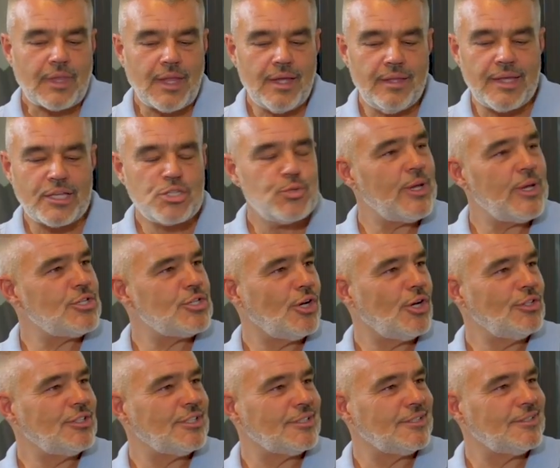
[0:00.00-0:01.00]
And that's where it
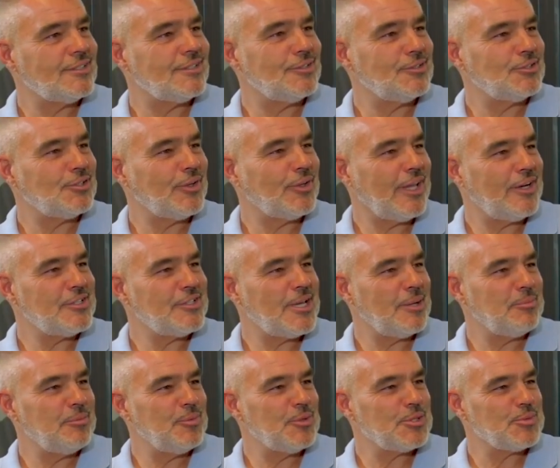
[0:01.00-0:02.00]
started. Wow. So character
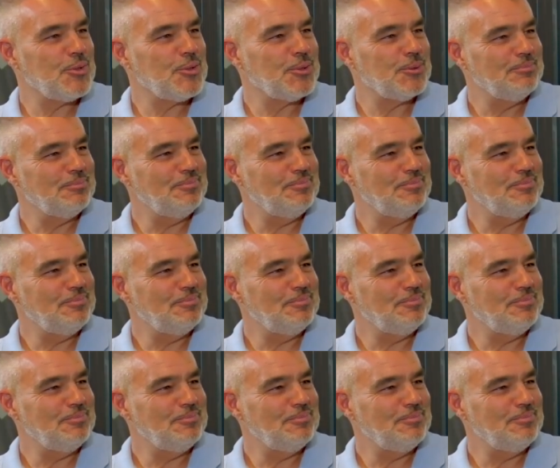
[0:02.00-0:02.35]
company was born.